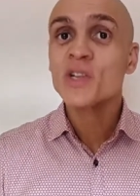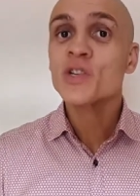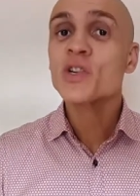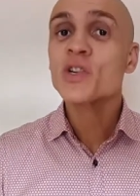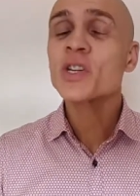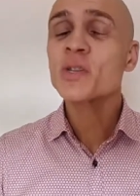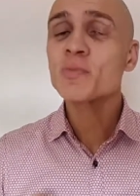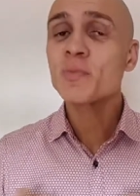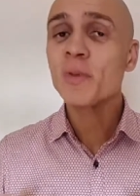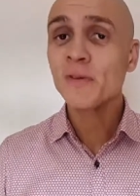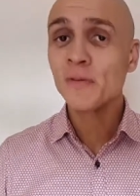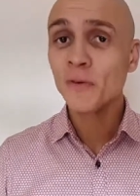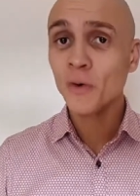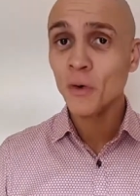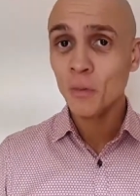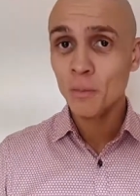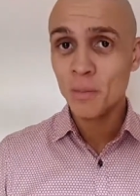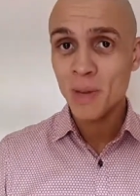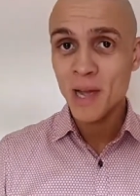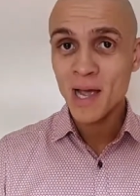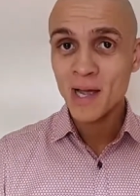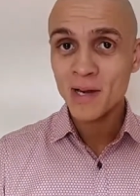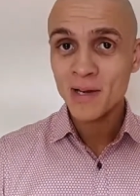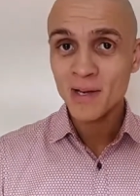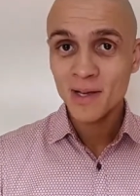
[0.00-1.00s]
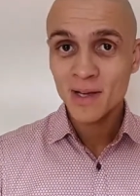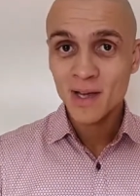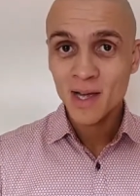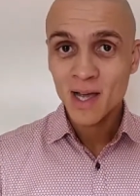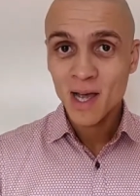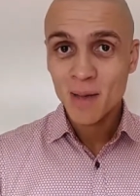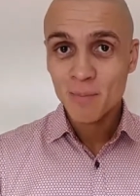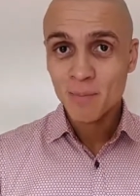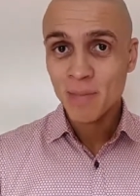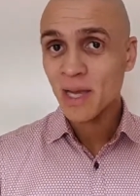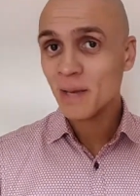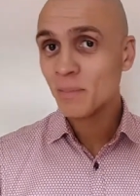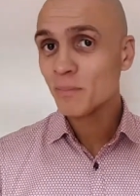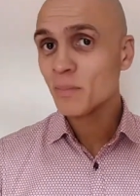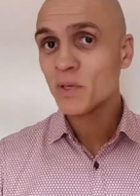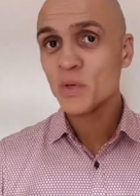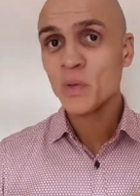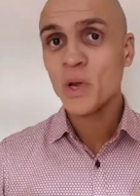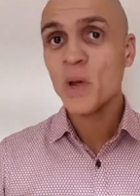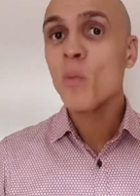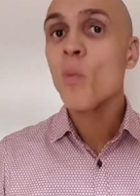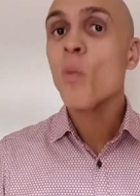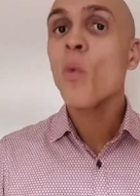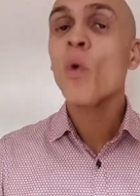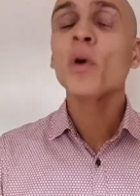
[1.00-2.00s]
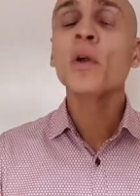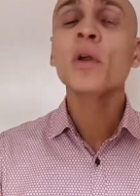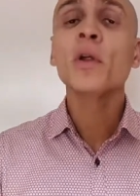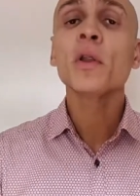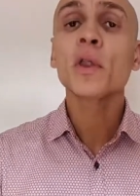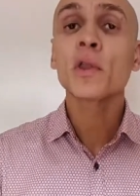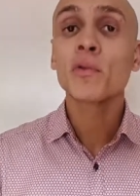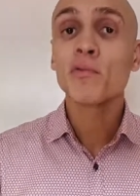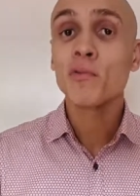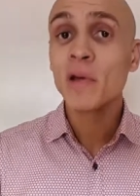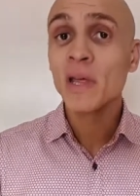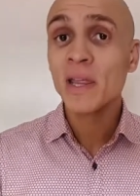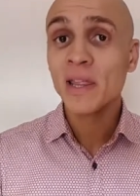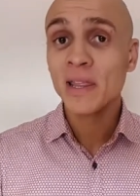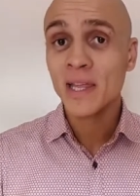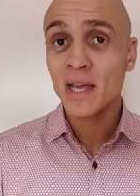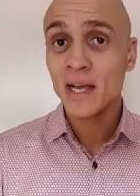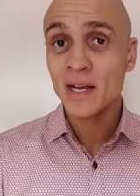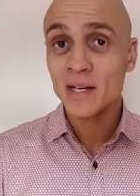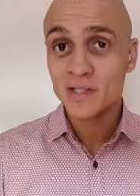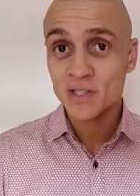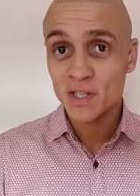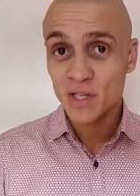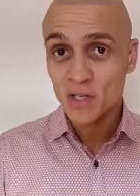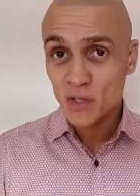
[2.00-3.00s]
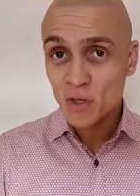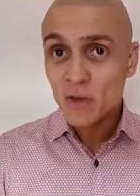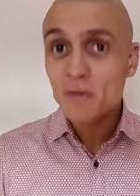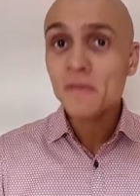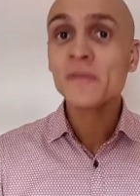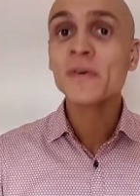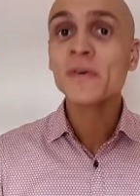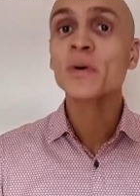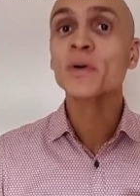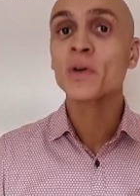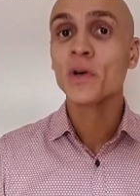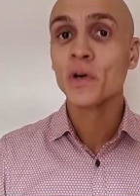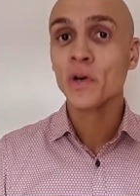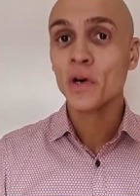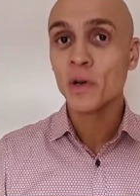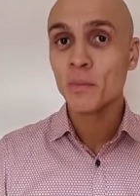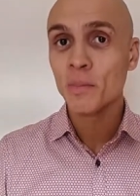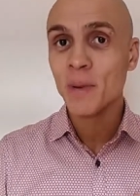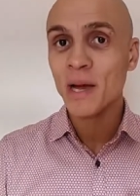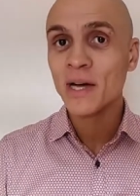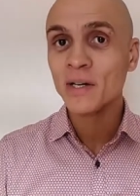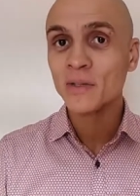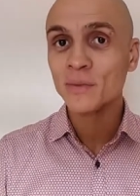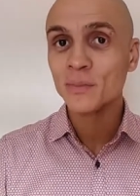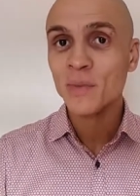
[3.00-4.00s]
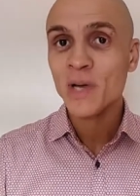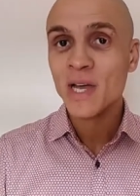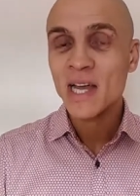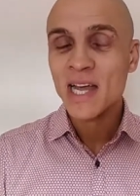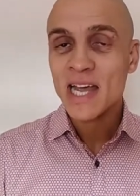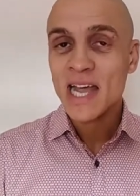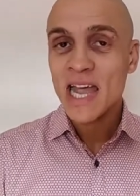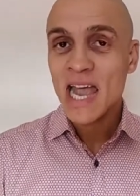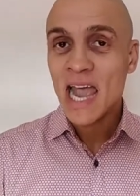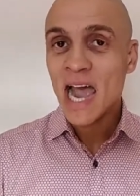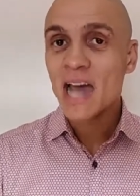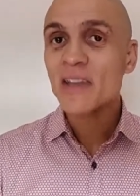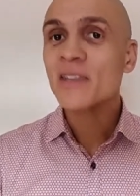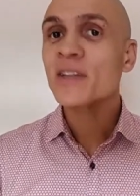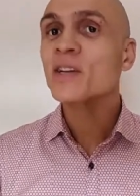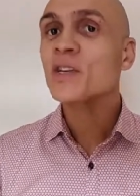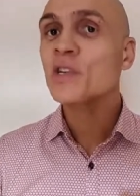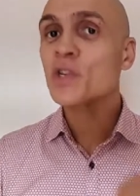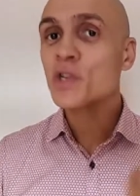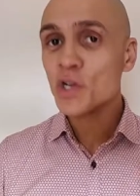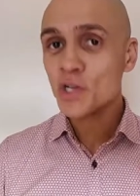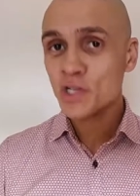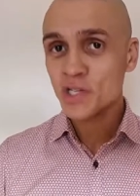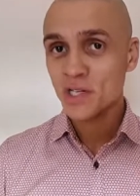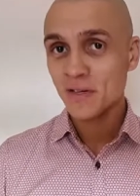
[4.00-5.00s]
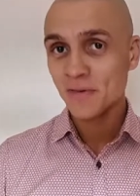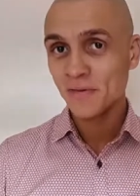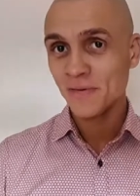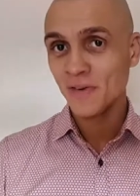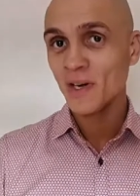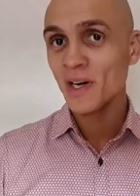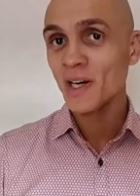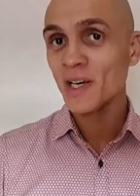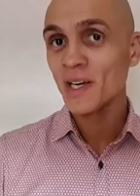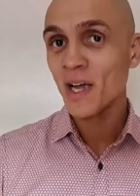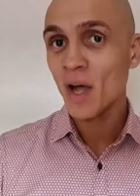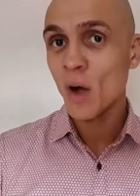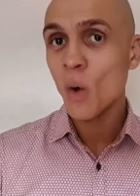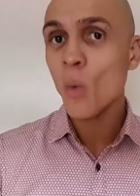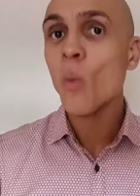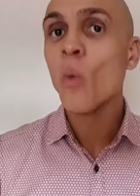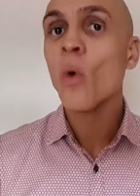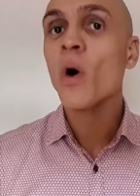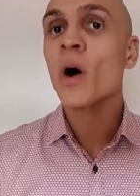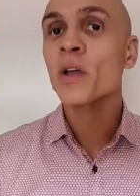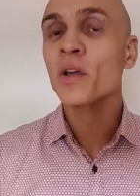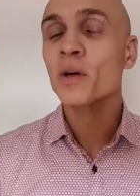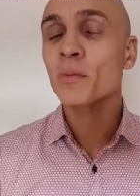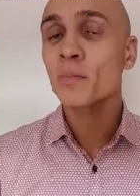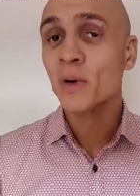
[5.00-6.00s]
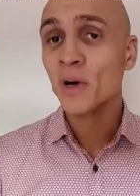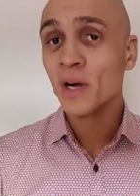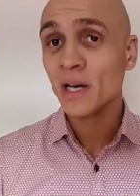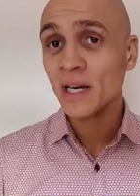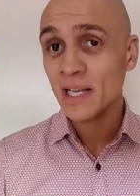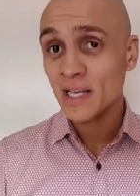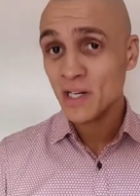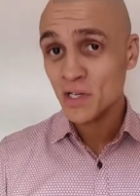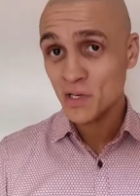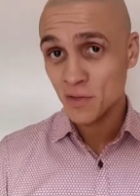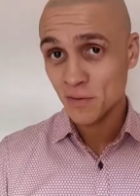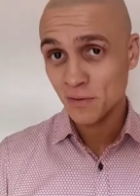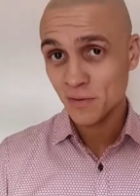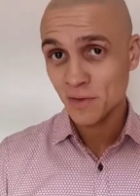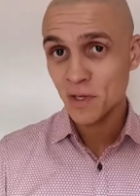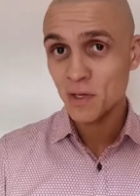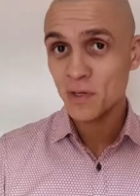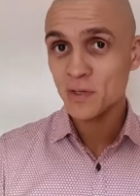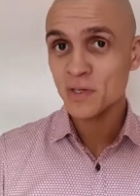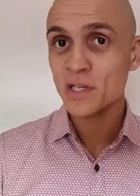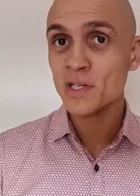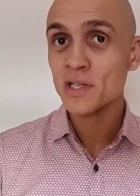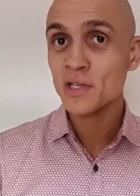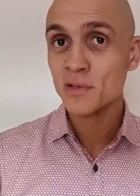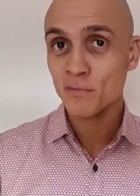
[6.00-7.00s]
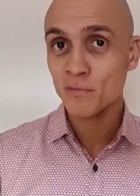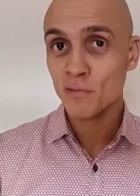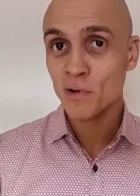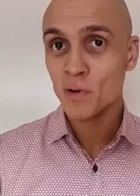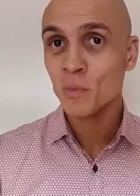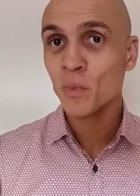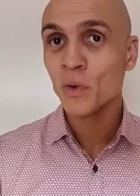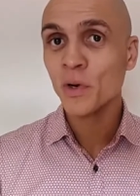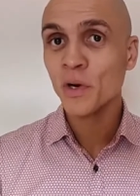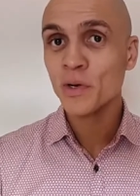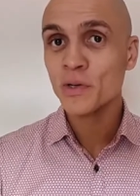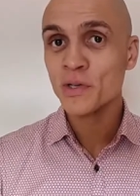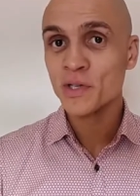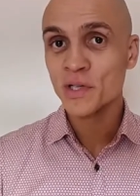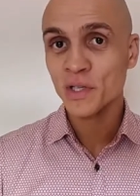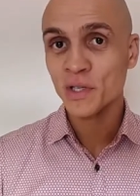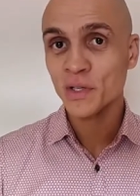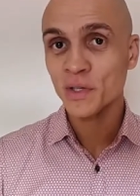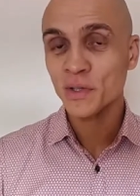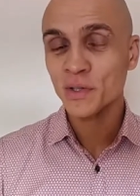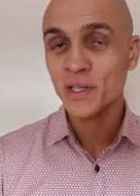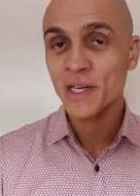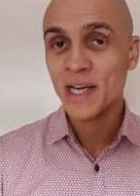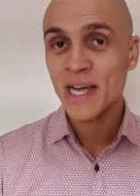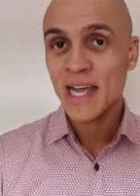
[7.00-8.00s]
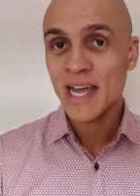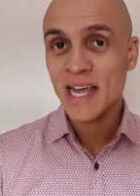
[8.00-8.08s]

Just before bed, pick between one and three things that you feel good about and then justify why you're putting each of those into room 102.